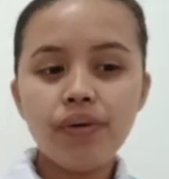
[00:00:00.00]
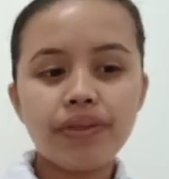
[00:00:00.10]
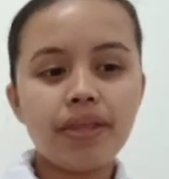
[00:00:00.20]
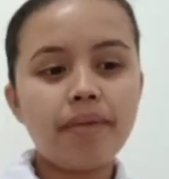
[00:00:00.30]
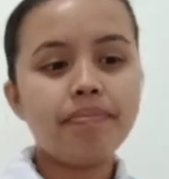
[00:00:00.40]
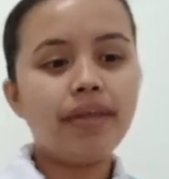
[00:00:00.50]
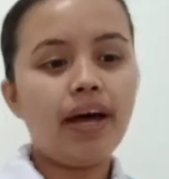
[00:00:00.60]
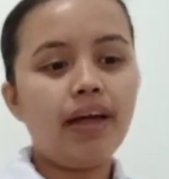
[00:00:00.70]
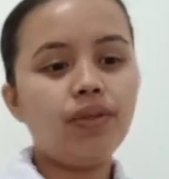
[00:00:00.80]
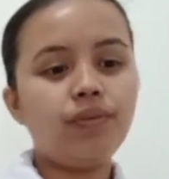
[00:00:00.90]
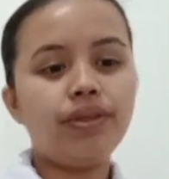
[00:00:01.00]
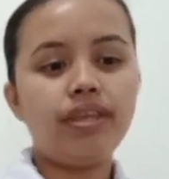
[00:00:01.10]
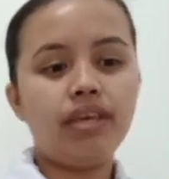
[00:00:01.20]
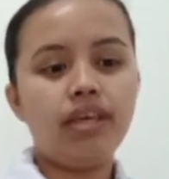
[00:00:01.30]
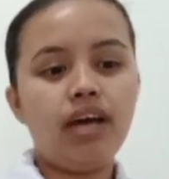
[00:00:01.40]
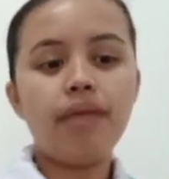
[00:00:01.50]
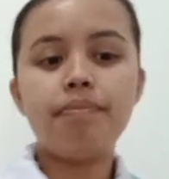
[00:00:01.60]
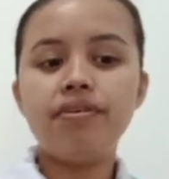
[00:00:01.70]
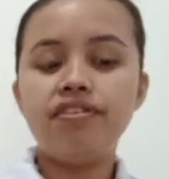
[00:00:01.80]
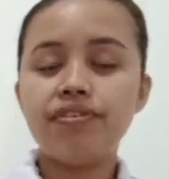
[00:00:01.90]
that I'm done with the
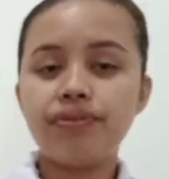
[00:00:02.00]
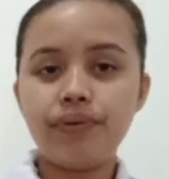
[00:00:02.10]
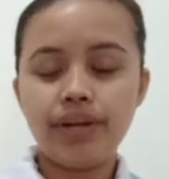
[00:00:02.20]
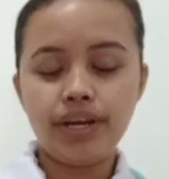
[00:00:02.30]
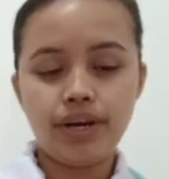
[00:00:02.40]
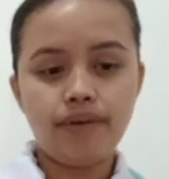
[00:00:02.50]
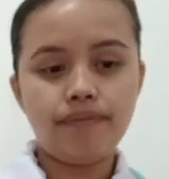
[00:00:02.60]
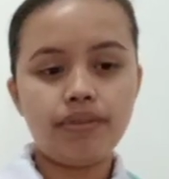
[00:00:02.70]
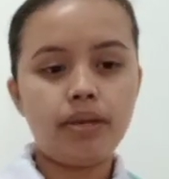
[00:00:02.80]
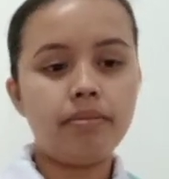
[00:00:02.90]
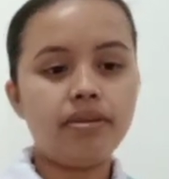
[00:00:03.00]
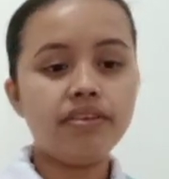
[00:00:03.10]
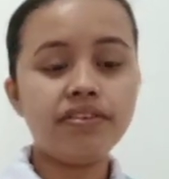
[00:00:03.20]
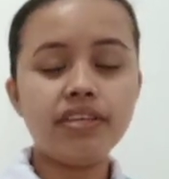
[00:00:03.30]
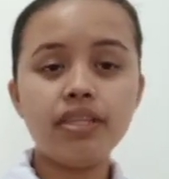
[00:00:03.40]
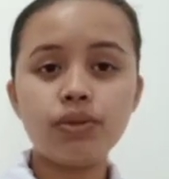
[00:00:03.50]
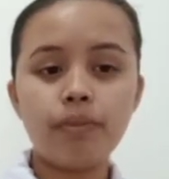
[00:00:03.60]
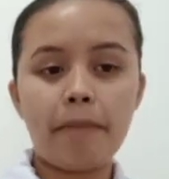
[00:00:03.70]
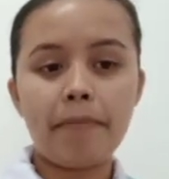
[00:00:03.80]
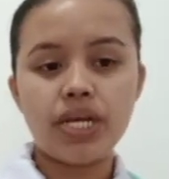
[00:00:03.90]
administering of the medicine to
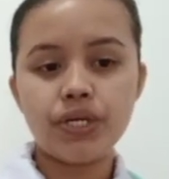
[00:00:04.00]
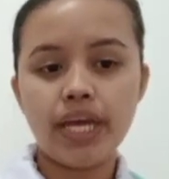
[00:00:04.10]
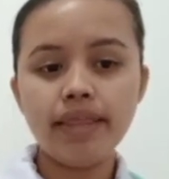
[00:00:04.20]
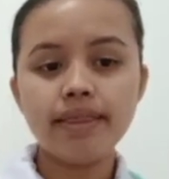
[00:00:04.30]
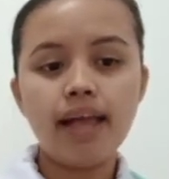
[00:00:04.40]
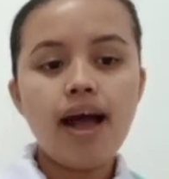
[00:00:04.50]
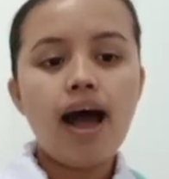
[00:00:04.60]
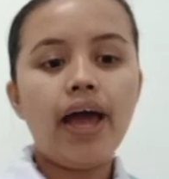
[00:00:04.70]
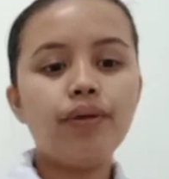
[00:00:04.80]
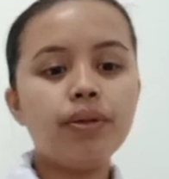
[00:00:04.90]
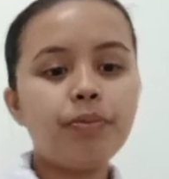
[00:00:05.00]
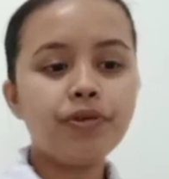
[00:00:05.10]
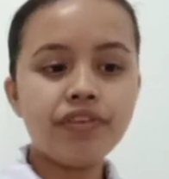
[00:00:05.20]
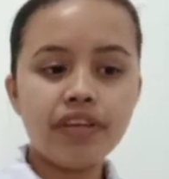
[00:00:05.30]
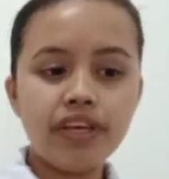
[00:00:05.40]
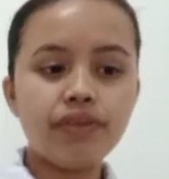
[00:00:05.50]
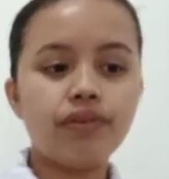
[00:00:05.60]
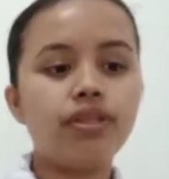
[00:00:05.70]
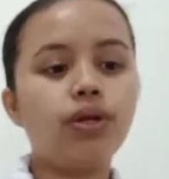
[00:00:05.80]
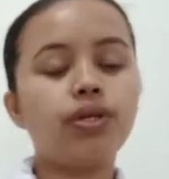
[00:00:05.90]
my patient, I will proceed to
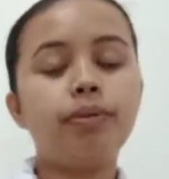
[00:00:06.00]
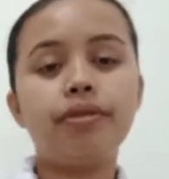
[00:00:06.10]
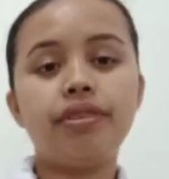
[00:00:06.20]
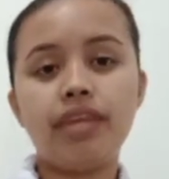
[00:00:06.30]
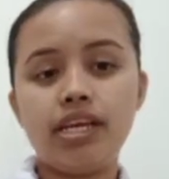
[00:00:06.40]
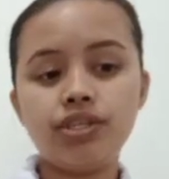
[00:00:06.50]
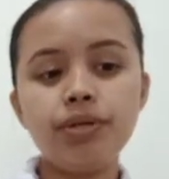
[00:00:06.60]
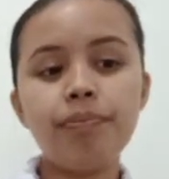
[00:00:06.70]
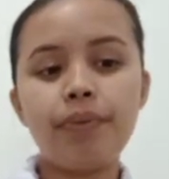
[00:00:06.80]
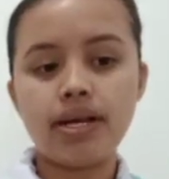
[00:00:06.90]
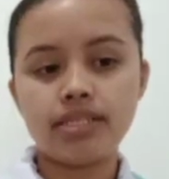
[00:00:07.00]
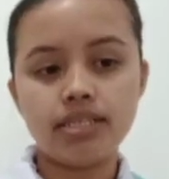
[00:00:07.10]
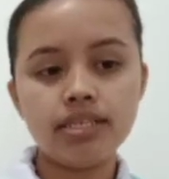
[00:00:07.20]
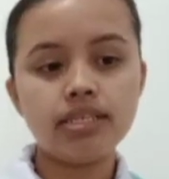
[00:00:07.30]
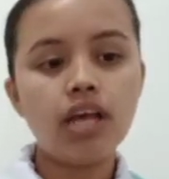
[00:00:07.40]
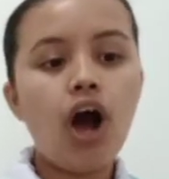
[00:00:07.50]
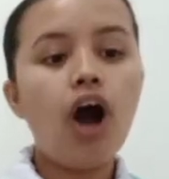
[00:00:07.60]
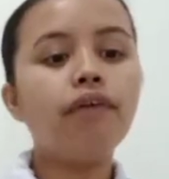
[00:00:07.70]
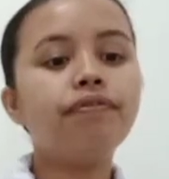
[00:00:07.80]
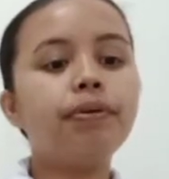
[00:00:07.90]
the documentation process
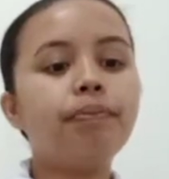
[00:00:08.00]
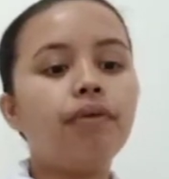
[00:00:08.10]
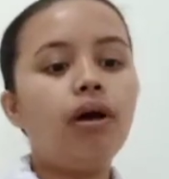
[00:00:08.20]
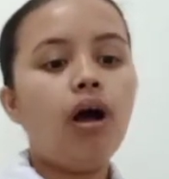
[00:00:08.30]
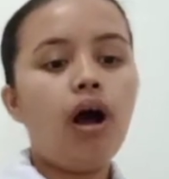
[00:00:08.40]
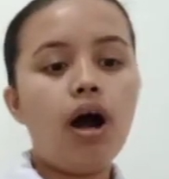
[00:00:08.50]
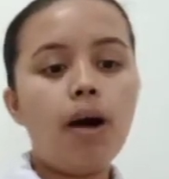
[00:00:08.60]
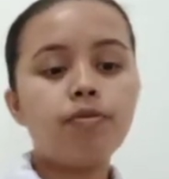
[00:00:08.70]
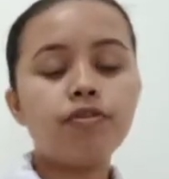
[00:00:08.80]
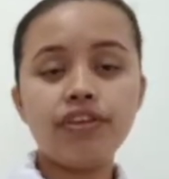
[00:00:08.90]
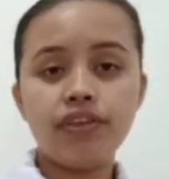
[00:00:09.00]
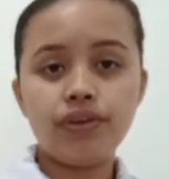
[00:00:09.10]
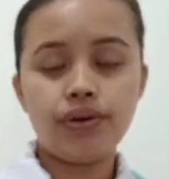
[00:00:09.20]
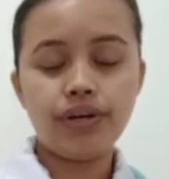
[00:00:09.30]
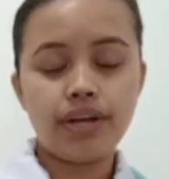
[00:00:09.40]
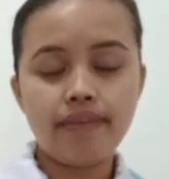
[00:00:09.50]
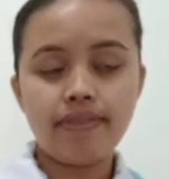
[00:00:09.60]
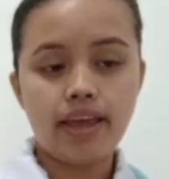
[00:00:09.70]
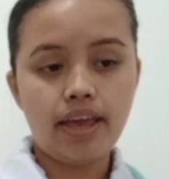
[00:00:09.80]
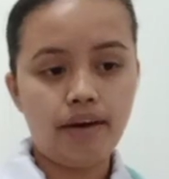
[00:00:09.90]
of the procedure
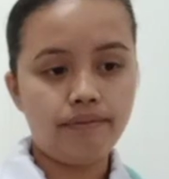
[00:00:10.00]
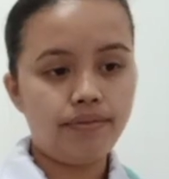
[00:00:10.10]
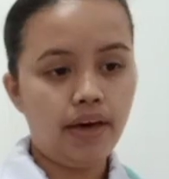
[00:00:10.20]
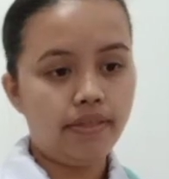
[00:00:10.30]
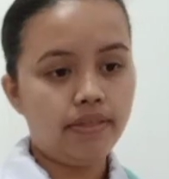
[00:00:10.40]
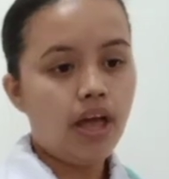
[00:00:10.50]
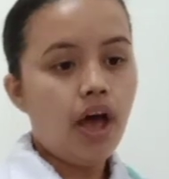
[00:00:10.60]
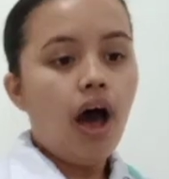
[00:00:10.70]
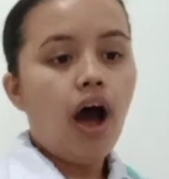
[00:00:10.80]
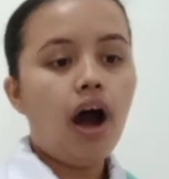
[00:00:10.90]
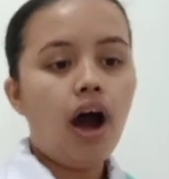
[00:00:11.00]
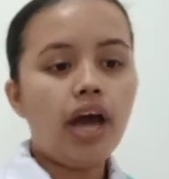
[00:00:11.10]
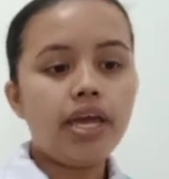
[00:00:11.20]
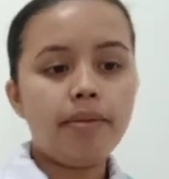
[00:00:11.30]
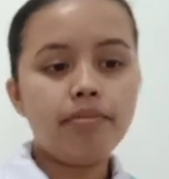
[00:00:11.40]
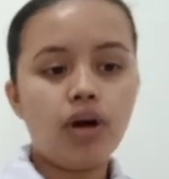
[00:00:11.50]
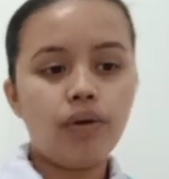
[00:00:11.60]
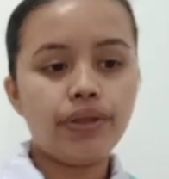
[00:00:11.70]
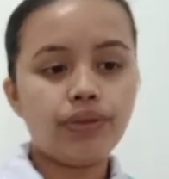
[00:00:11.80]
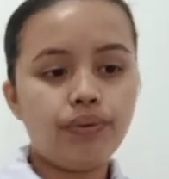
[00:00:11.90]
that I have done. I am
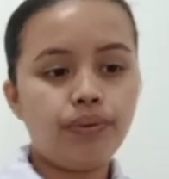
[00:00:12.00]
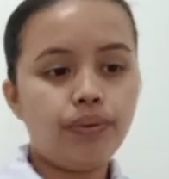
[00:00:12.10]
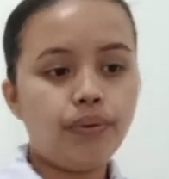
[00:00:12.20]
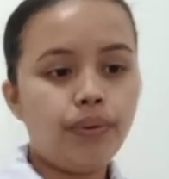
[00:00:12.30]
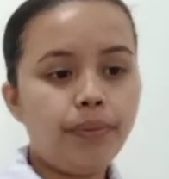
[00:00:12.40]
going to,